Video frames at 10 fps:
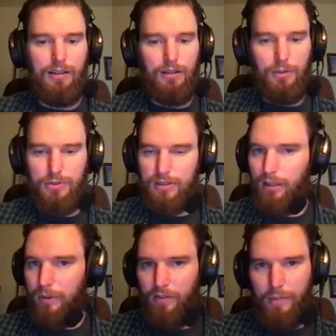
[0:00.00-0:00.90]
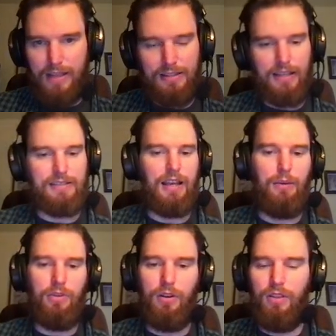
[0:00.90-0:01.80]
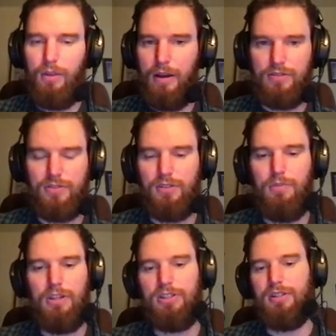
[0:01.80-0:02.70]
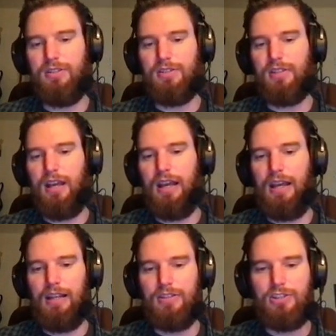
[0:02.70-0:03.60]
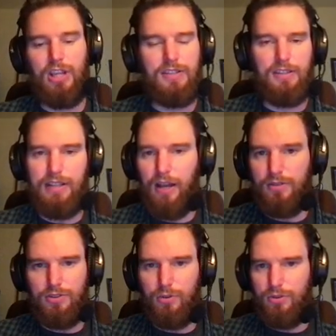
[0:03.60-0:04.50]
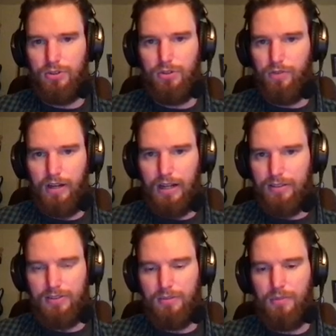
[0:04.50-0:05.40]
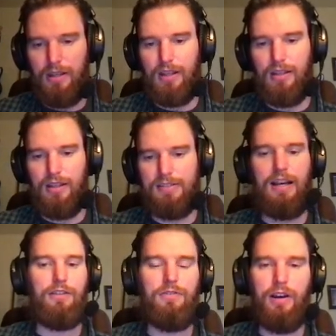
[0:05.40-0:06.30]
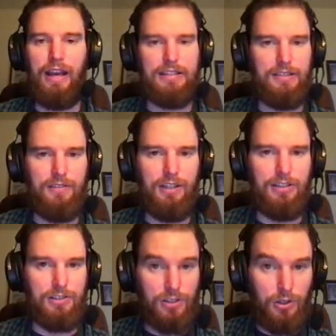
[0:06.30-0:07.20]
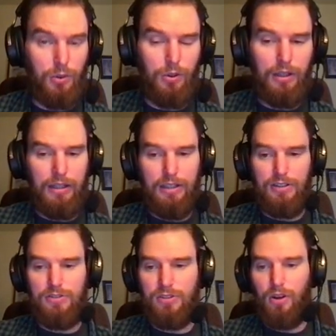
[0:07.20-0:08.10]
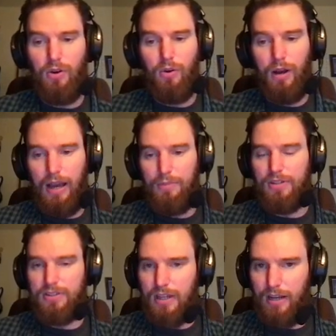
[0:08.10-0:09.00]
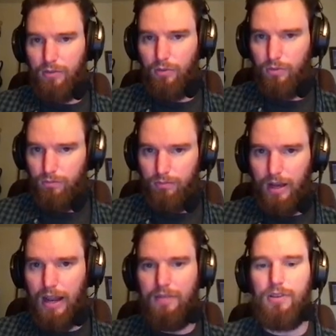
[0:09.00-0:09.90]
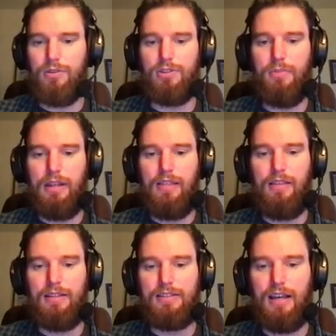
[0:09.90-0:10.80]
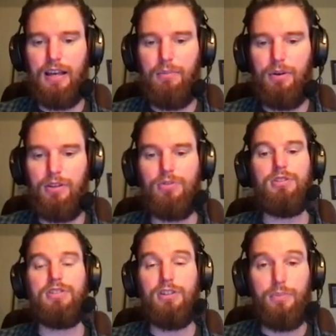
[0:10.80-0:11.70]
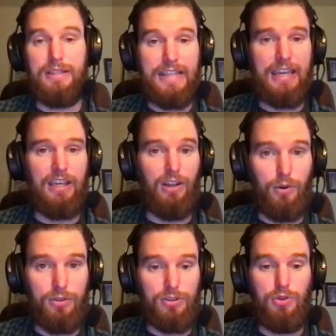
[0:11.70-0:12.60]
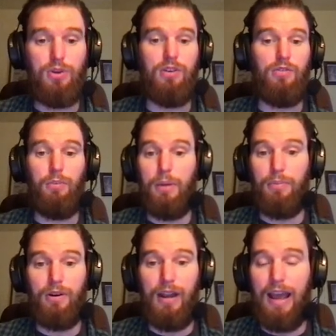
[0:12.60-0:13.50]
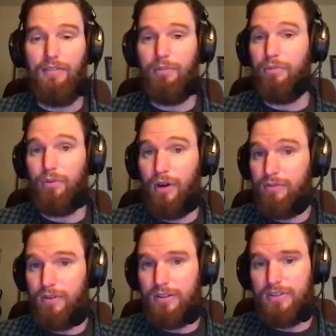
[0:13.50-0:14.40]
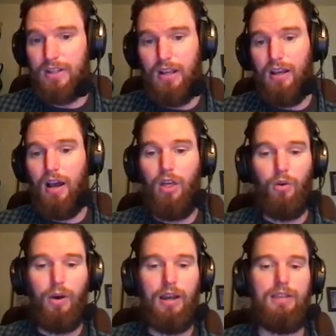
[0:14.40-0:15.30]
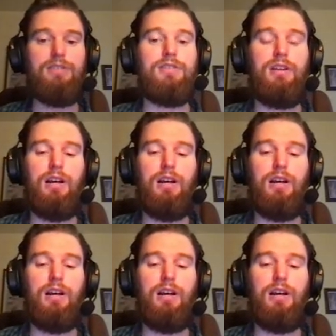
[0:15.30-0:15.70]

was a little bit of a mess last time with all the amounts of submissions, and chasing down students who forgot to submit it is not a fun activity to do. So I'm just kind of not having you submit anything this time, but you should still be taking notes so you can remember and have them for reference. Otherwise,